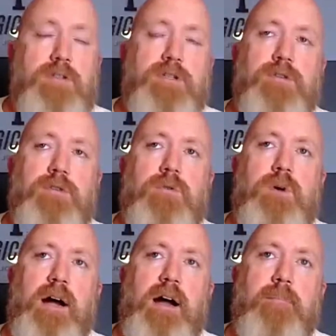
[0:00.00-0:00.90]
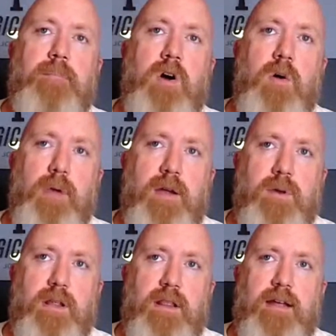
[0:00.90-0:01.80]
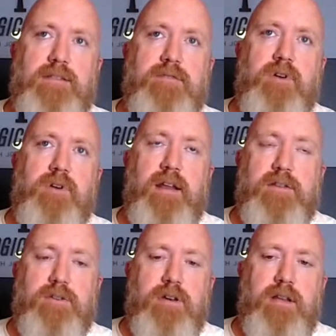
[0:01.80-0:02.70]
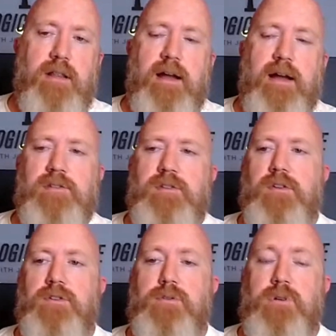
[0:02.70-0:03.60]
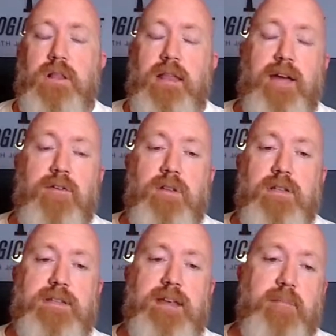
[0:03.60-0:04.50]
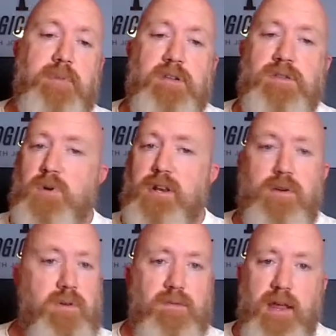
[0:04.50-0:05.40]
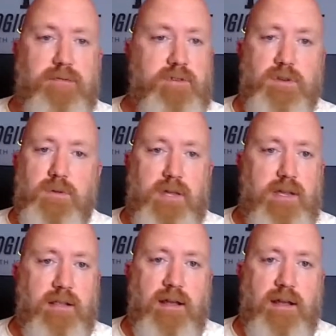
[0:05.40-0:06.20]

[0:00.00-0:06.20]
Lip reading: can do home equity lines of credits or HELOCs. You could do collateral assignments where you don't even have to do the